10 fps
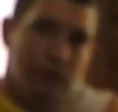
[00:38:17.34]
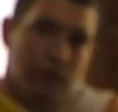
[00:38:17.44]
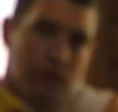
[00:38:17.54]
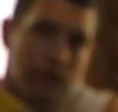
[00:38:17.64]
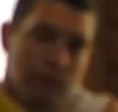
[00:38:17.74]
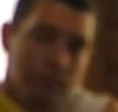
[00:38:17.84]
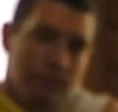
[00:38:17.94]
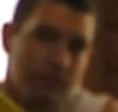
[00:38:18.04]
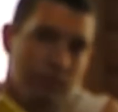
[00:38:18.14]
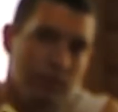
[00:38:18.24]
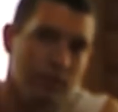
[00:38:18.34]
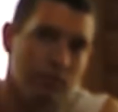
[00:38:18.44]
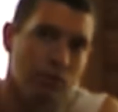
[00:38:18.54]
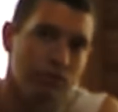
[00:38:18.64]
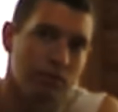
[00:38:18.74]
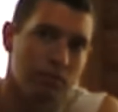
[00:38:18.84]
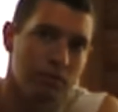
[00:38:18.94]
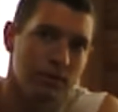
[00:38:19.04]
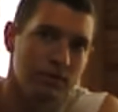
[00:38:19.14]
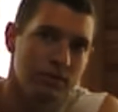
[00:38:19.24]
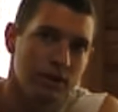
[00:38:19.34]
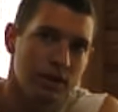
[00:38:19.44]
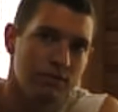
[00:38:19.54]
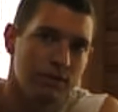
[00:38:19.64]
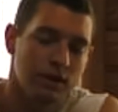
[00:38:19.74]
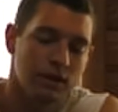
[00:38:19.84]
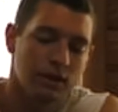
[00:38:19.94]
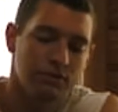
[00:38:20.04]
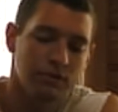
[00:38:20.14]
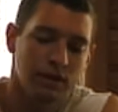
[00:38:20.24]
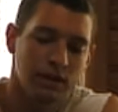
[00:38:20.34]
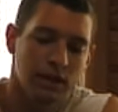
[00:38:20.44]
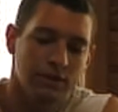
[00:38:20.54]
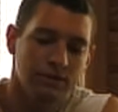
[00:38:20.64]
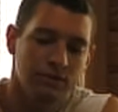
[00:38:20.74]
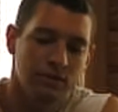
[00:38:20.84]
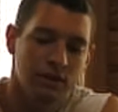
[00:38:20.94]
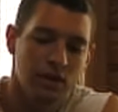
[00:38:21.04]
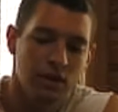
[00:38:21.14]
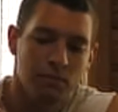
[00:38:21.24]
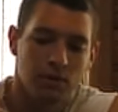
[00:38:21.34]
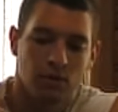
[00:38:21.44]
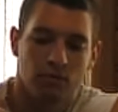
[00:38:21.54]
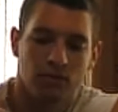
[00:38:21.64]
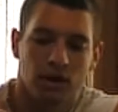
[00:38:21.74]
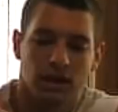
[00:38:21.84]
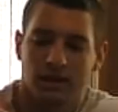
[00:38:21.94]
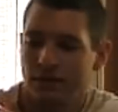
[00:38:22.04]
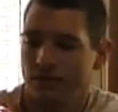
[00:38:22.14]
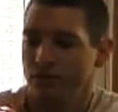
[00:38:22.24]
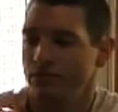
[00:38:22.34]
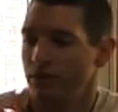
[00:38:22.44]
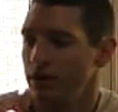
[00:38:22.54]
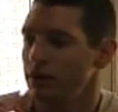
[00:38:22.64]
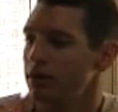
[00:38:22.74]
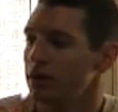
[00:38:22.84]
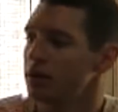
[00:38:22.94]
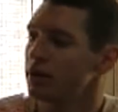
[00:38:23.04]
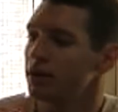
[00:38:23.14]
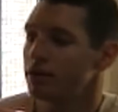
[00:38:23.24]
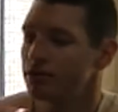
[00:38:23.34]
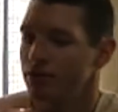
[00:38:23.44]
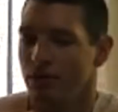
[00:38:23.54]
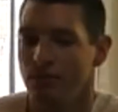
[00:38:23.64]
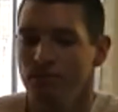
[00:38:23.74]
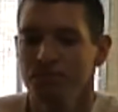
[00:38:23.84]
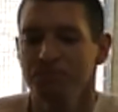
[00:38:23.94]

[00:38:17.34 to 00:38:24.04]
out, and it would be cheaper than most supplements if it allows you to eat less. But overall, I think it's just fun, and so